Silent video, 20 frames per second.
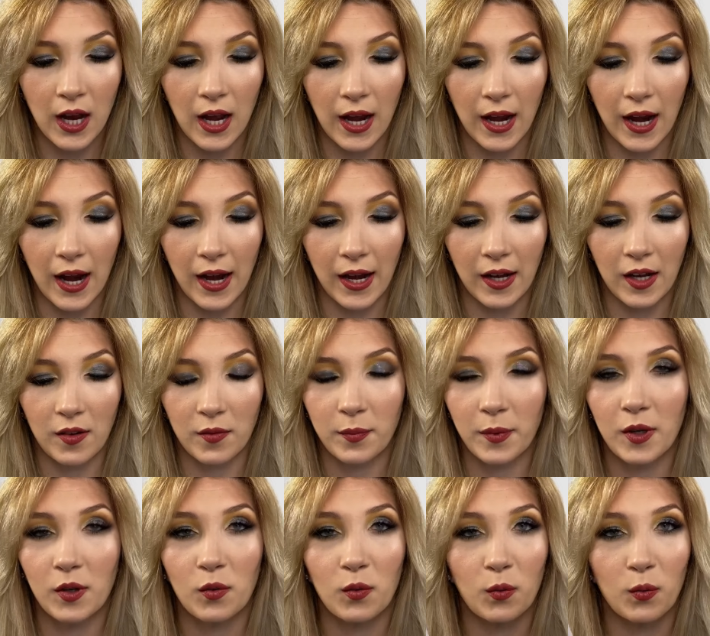I've
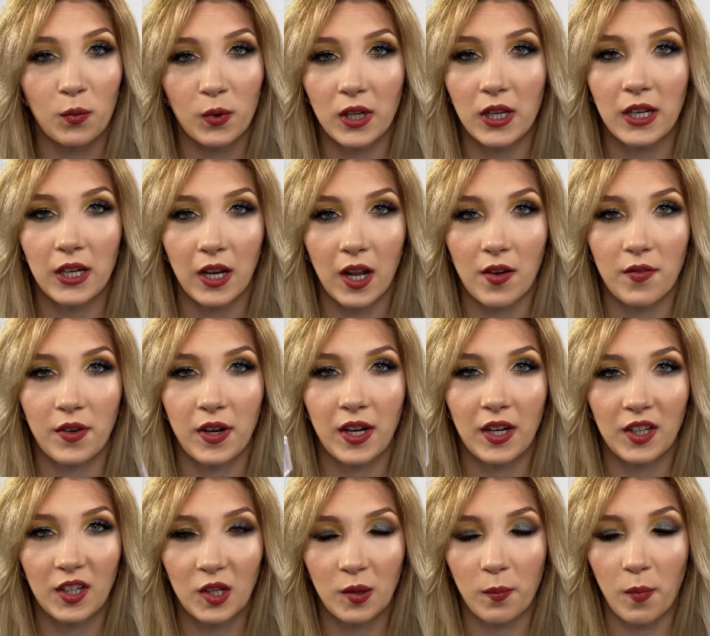been really
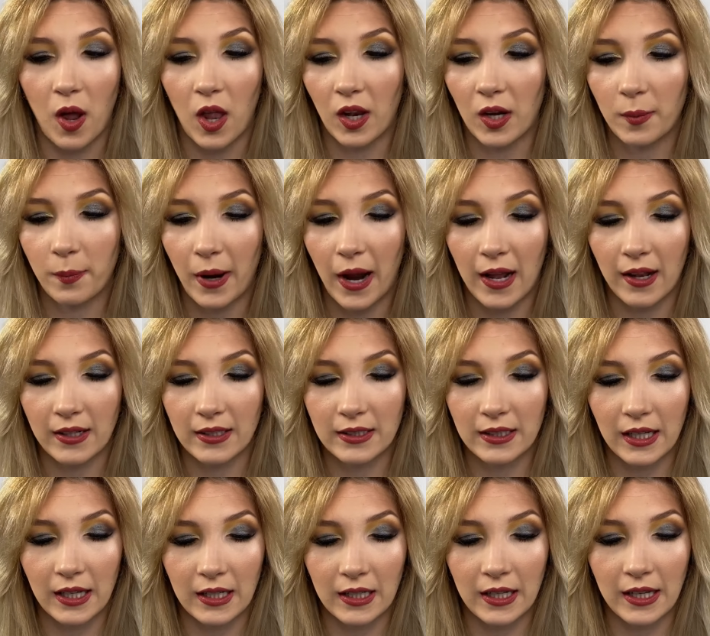loving smaller palettes
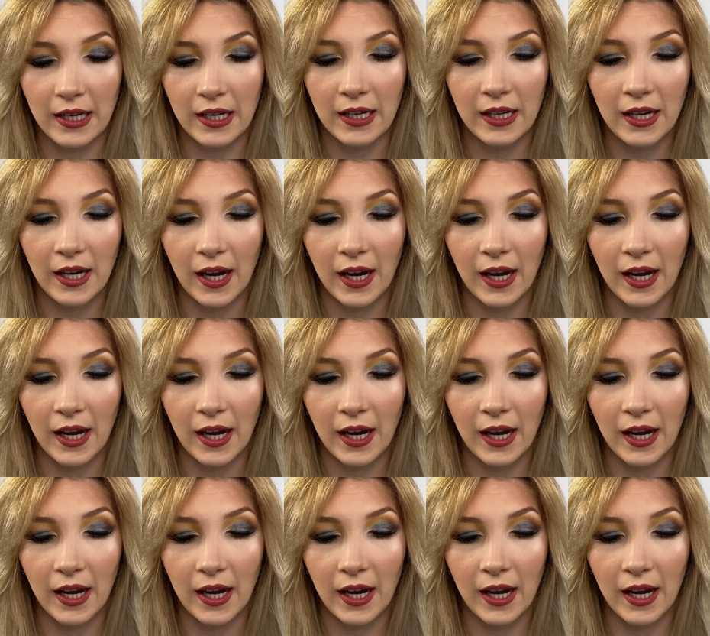lately,